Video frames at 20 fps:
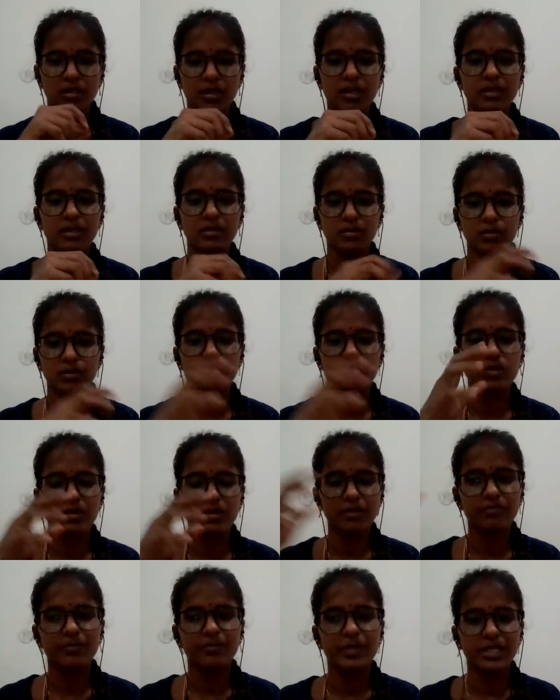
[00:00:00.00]
And it took
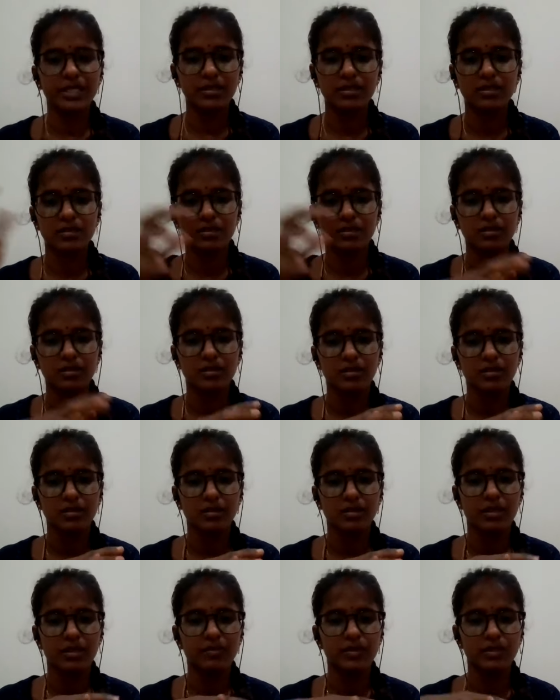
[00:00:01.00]
some months.
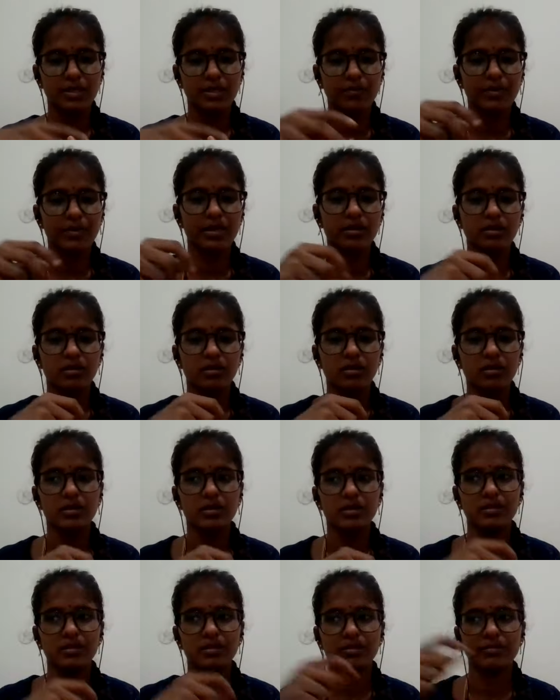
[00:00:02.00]
I was applying all
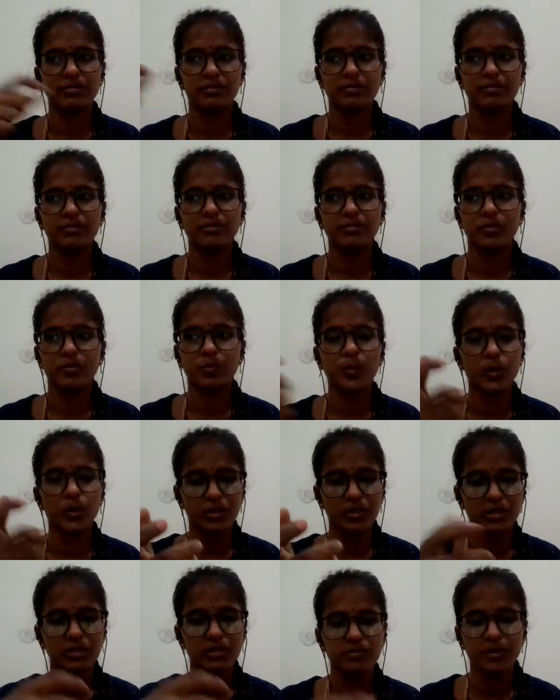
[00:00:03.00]
the
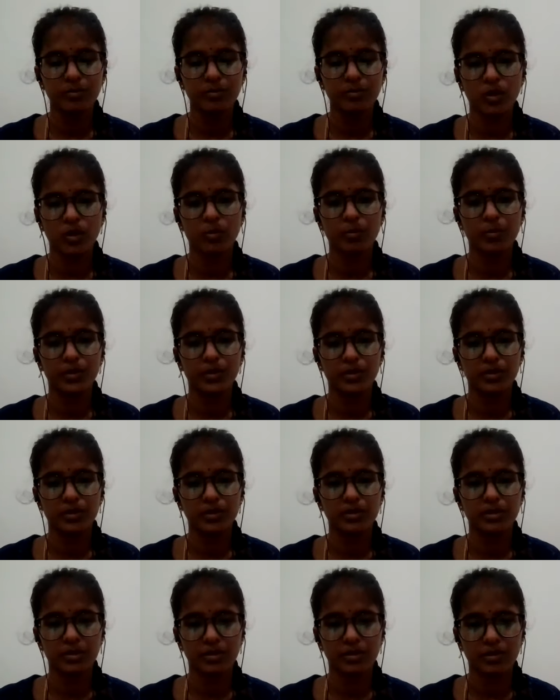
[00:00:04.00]
portals, web job
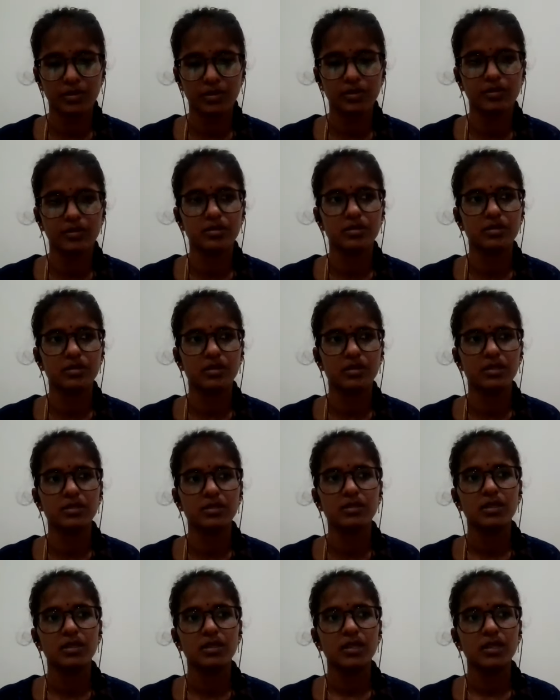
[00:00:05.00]
portals and all these things.